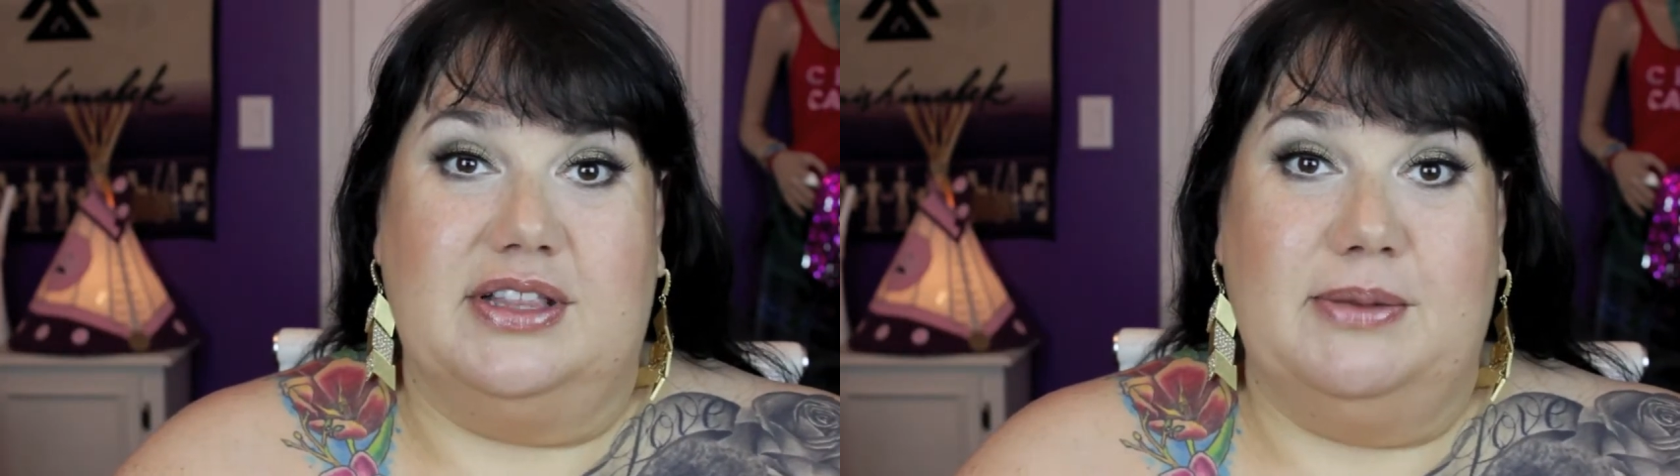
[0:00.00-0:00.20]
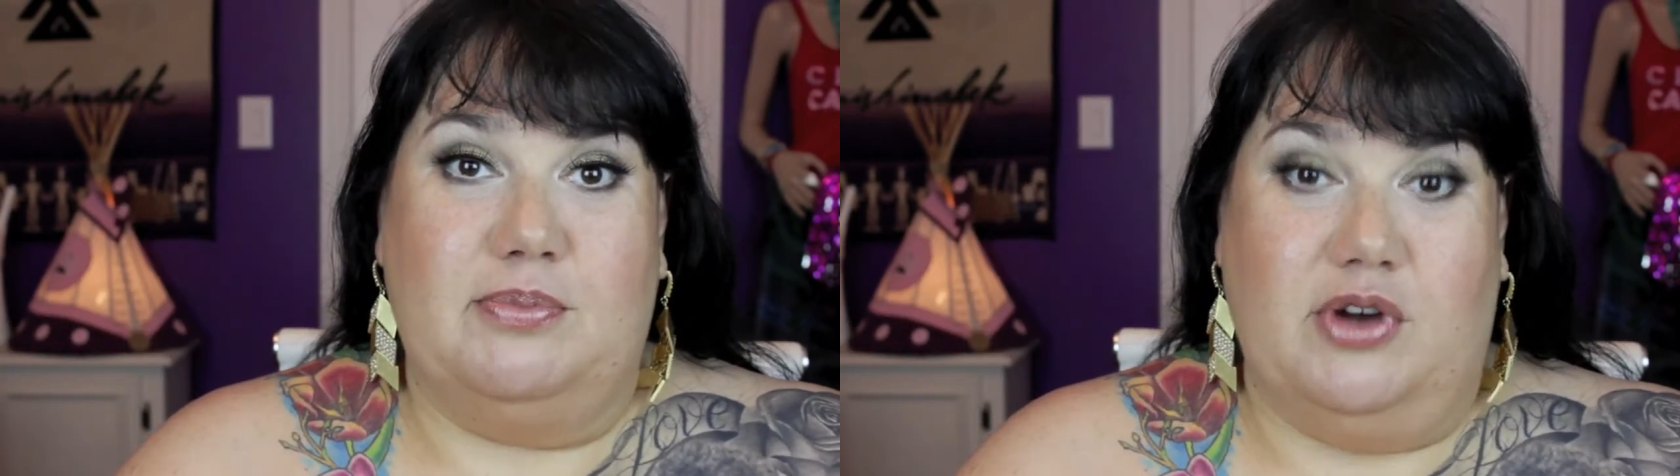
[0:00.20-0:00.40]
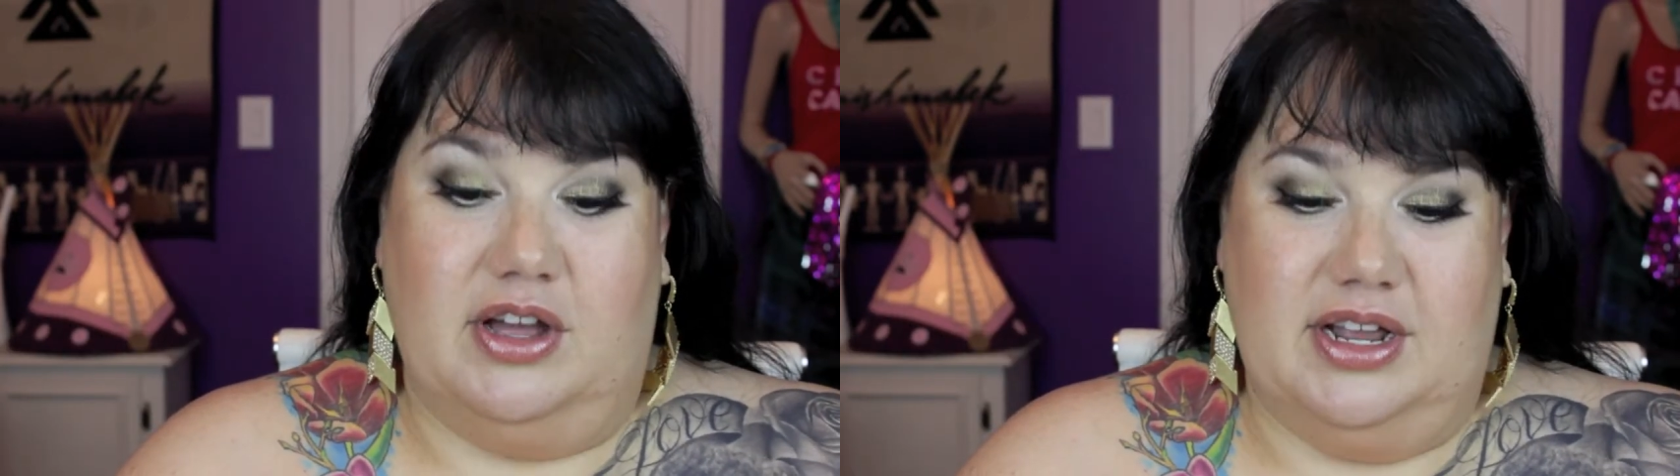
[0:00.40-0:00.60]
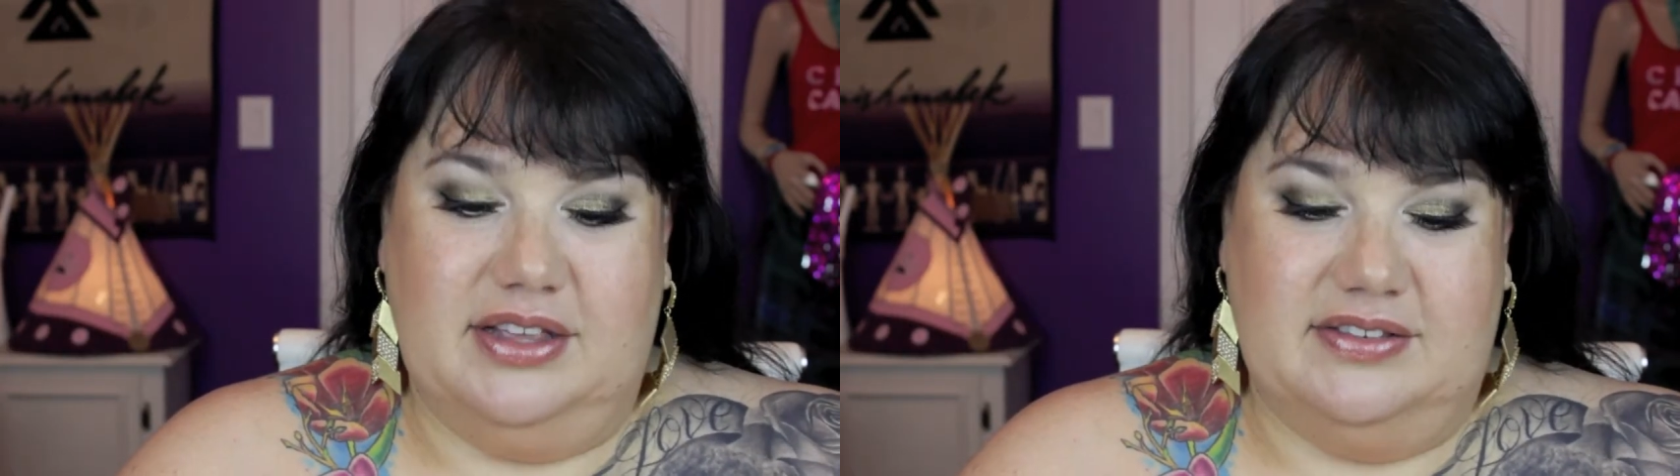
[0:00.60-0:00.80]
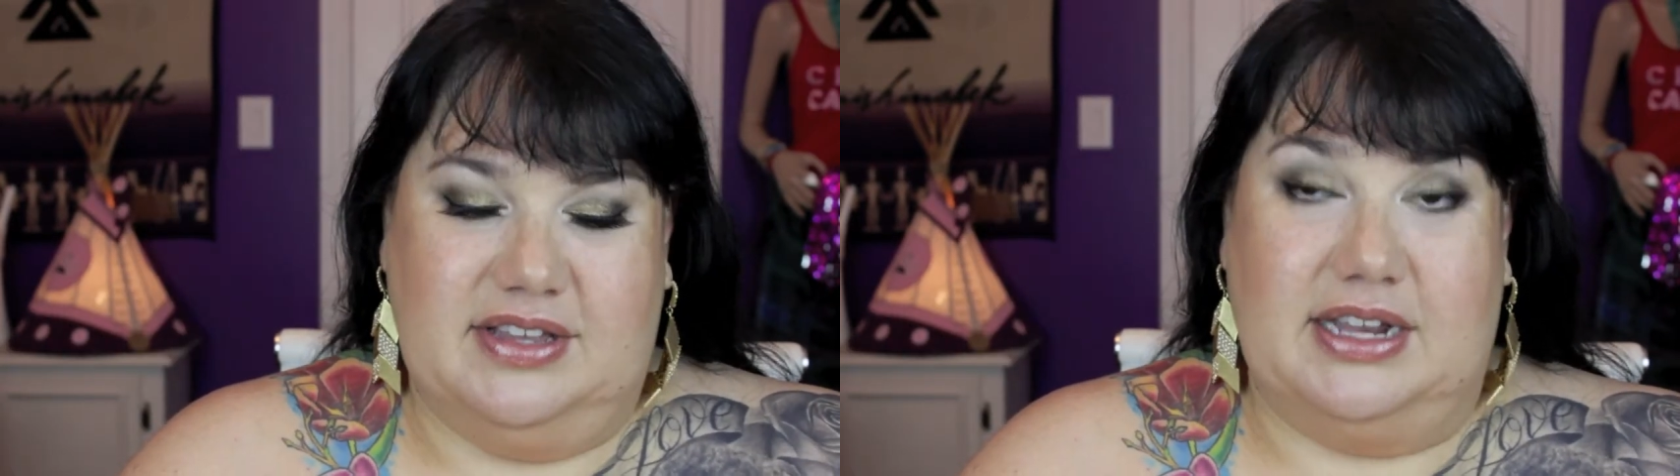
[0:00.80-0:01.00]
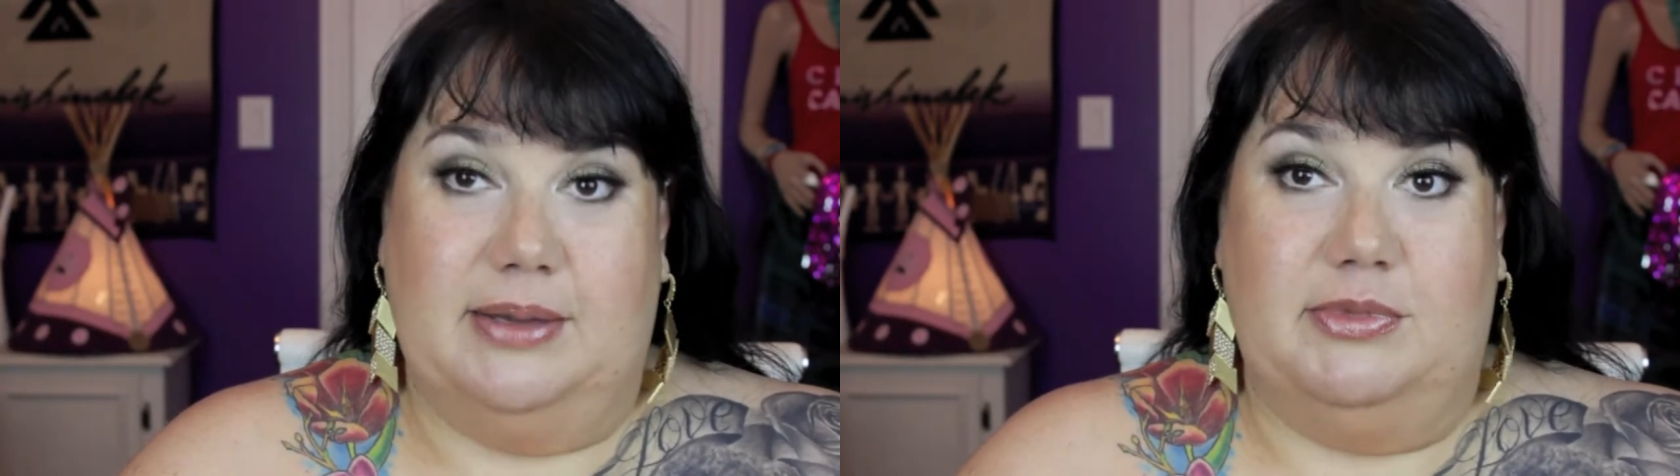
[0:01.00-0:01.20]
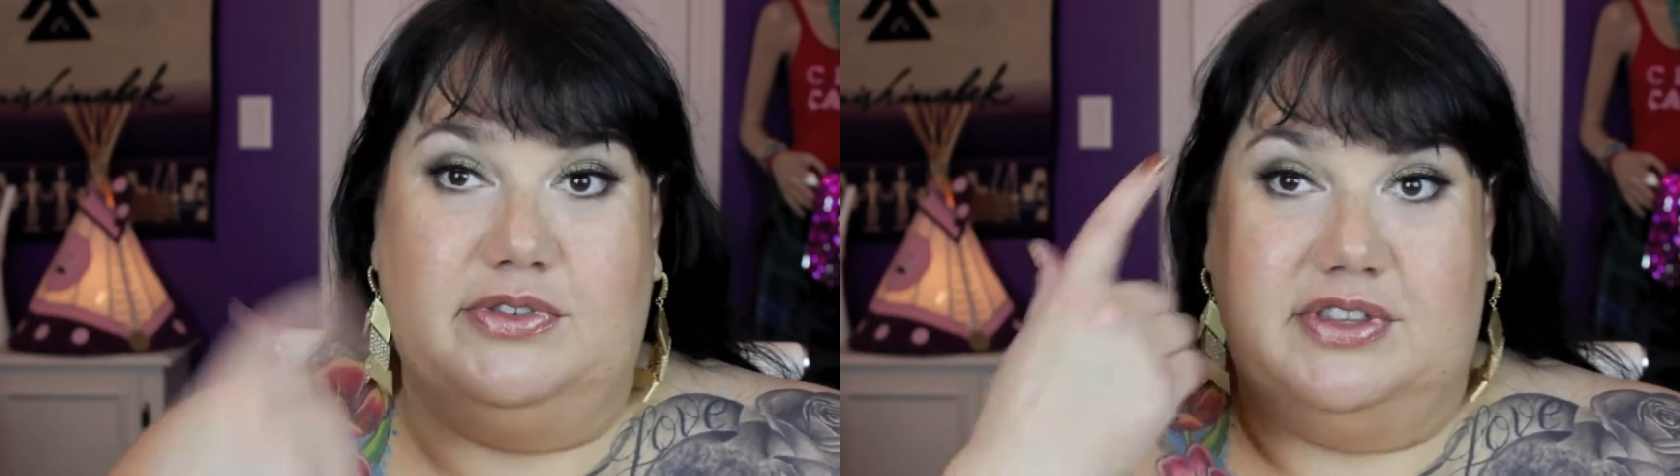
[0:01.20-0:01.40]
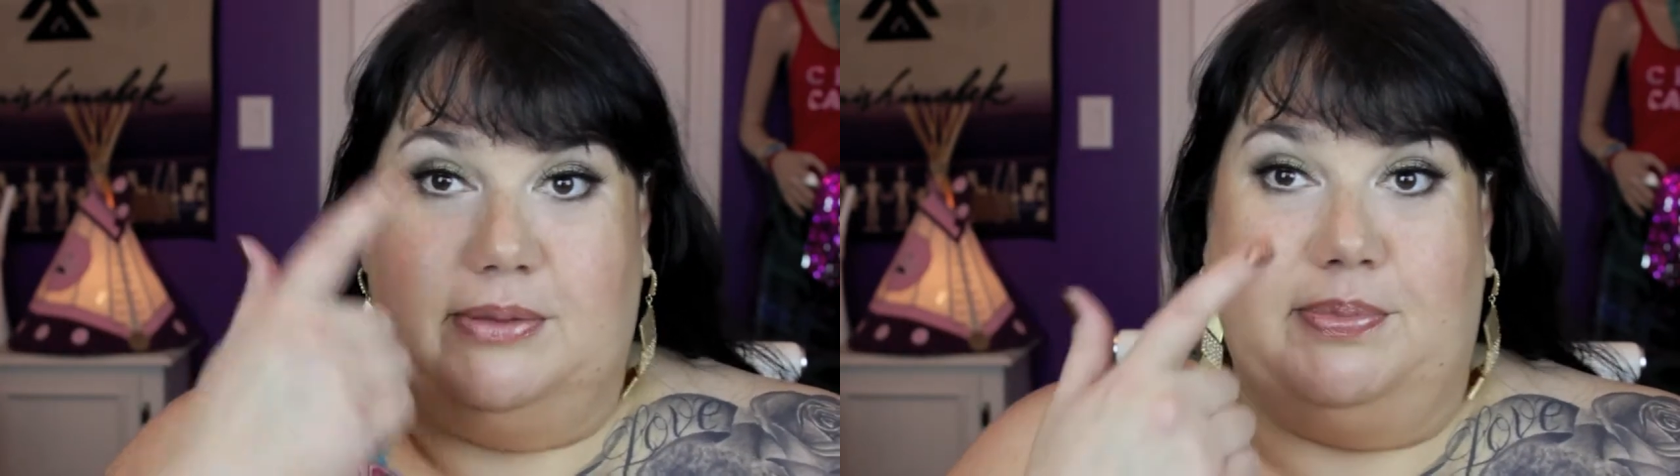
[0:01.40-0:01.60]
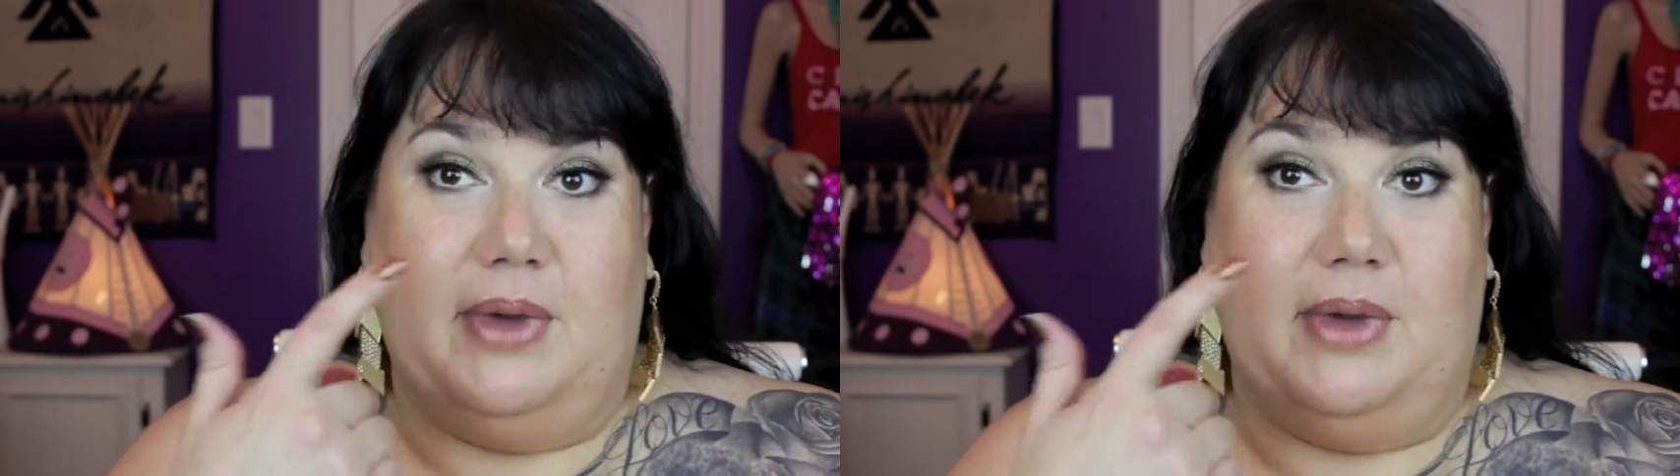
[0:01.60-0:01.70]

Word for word: lip products and I'm using the